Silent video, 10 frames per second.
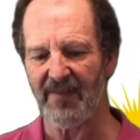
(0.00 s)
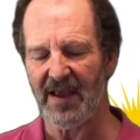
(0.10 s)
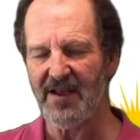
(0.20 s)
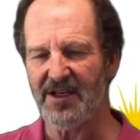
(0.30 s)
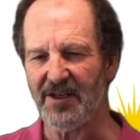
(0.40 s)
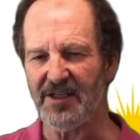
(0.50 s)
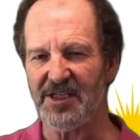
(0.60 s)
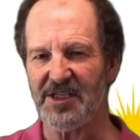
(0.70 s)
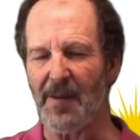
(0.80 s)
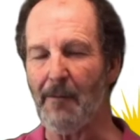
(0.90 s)
So this
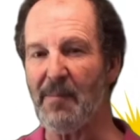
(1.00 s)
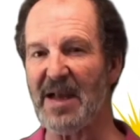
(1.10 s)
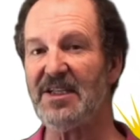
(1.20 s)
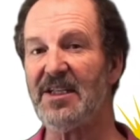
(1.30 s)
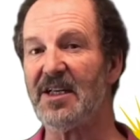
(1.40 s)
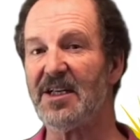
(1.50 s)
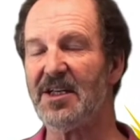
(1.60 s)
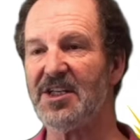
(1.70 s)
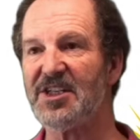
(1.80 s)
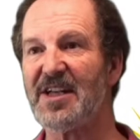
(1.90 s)
is the basic
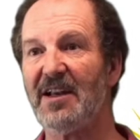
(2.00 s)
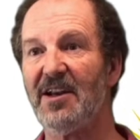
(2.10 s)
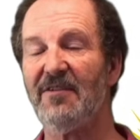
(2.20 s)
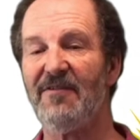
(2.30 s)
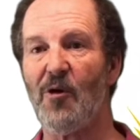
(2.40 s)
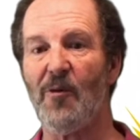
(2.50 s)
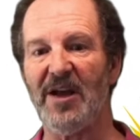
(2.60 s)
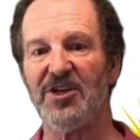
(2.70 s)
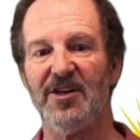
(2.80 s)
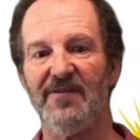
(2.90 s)
cellular
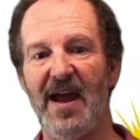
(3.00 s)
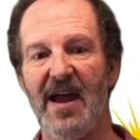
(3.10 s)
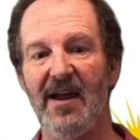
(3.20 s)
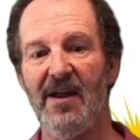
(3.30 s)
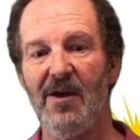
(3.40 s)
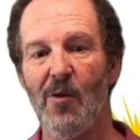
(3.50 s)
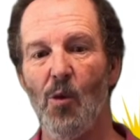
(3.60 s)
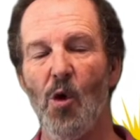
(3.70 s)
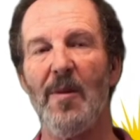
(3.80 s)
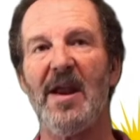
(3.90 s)
formation of air,
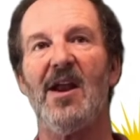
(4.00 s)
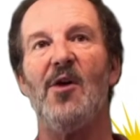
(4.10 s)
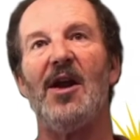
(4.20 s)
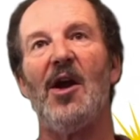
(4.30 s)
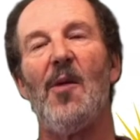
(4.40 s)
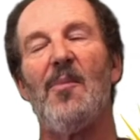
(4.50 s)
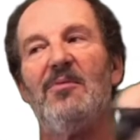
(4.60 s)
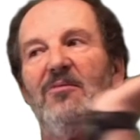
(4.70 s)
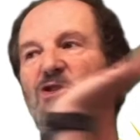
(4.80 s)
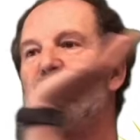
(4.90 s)
warming, going up,
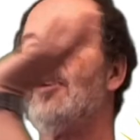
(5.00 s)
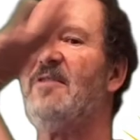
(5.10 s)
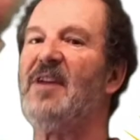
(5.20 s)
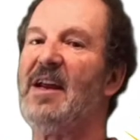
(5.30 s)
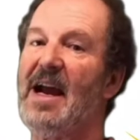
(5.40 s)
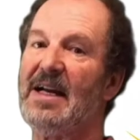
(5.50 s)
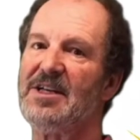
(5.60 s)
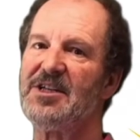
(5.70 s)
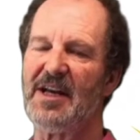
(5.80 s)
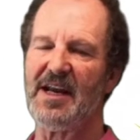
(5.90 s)
drifting and
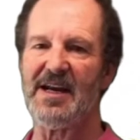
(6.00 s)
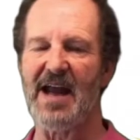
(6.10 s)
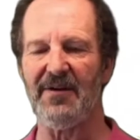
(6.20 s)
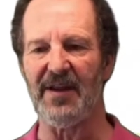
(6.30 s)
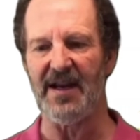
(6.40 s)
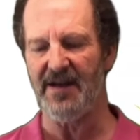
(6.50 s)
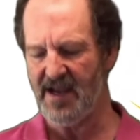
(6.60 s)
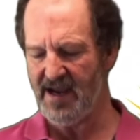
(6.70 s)
sinking down again.